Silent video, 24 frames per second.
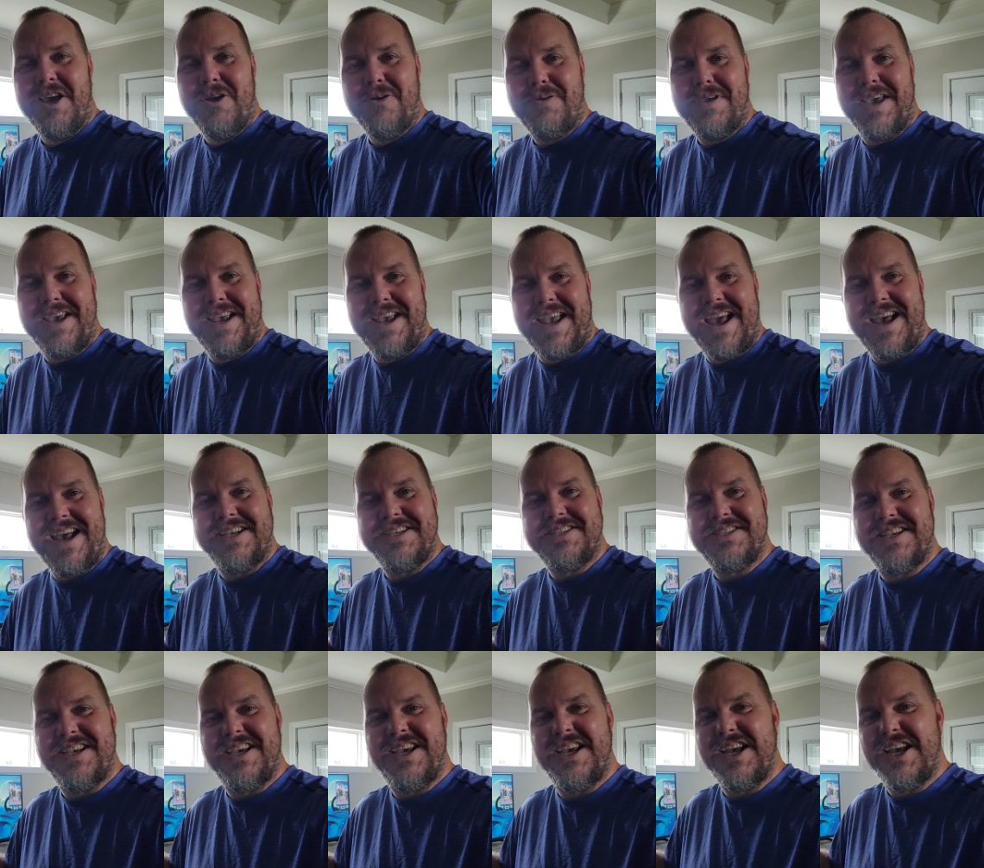Okay
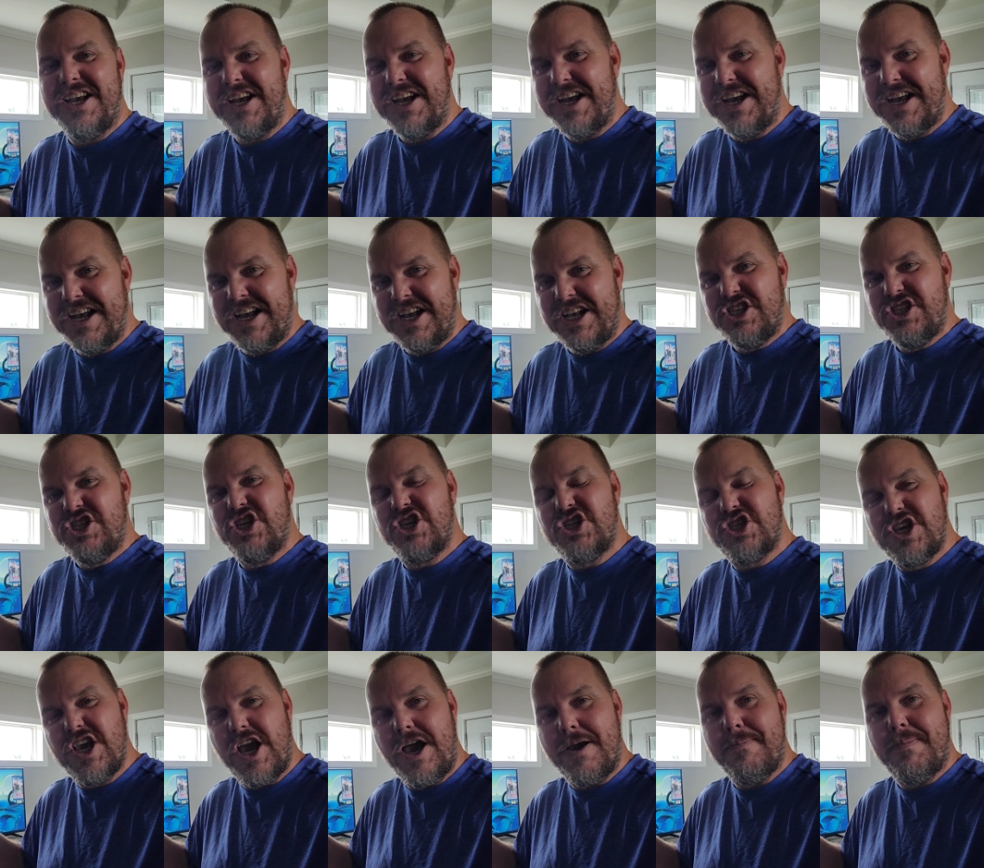guys,
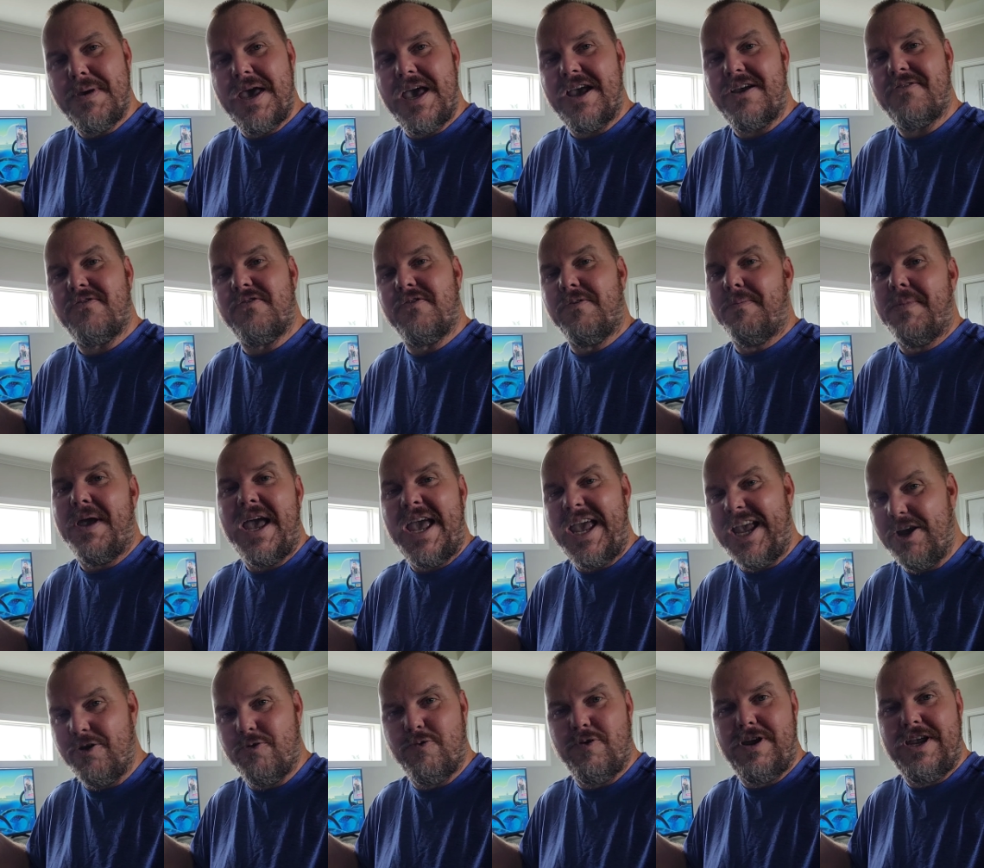just got back from
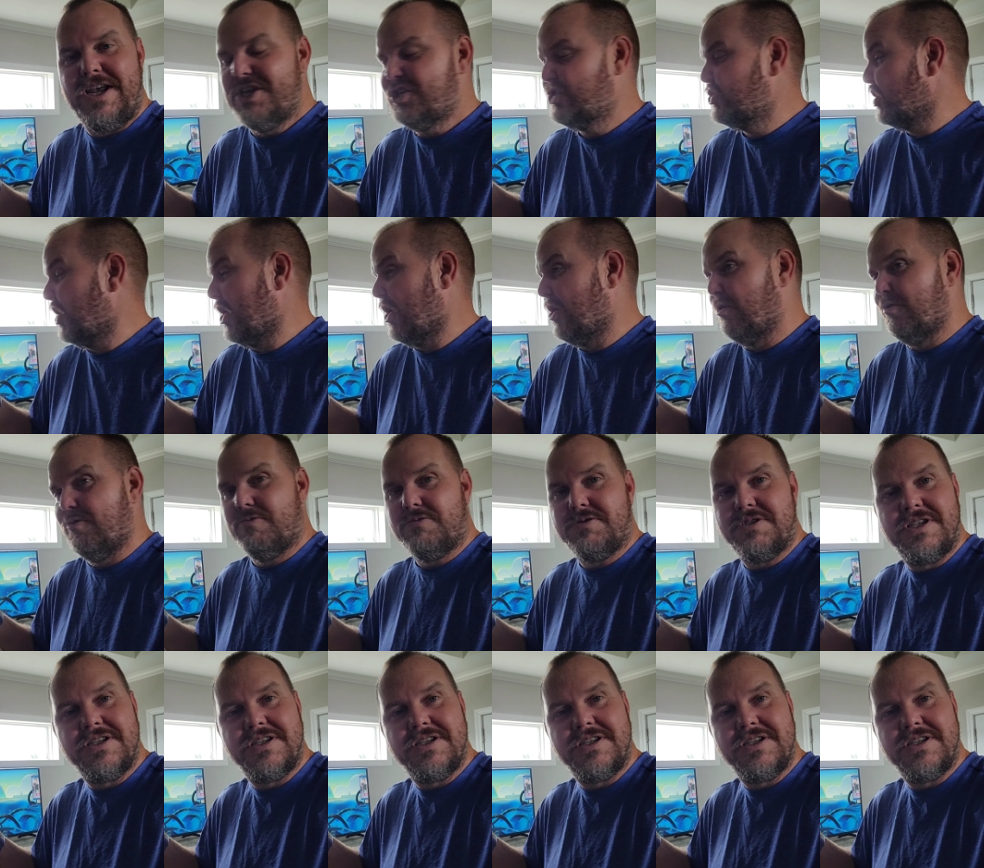Hangry Joe's.